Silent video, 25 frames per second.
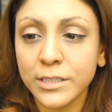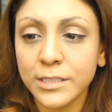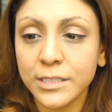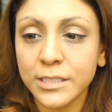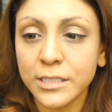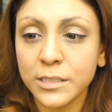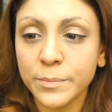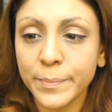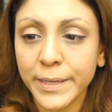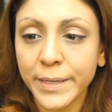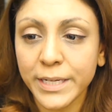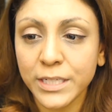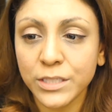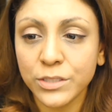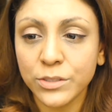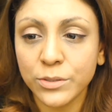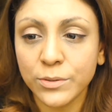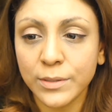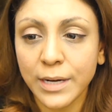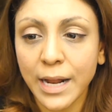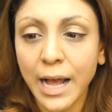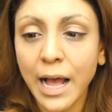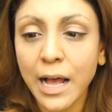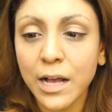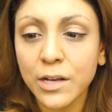This is by
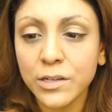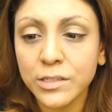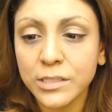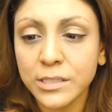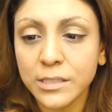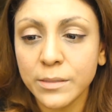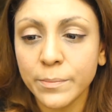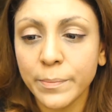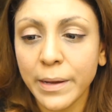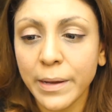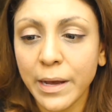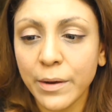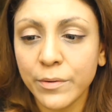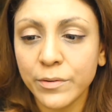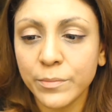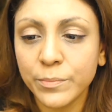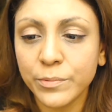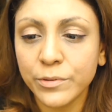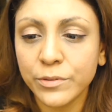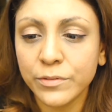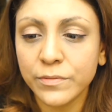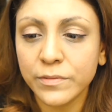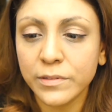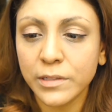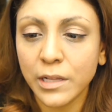Etude House, the
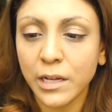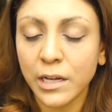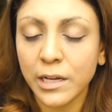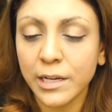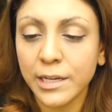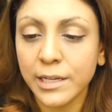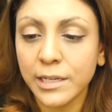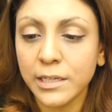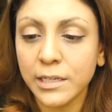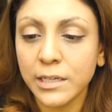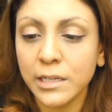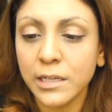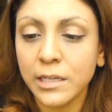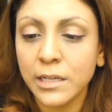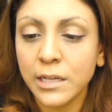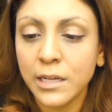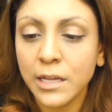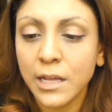Powerproof line.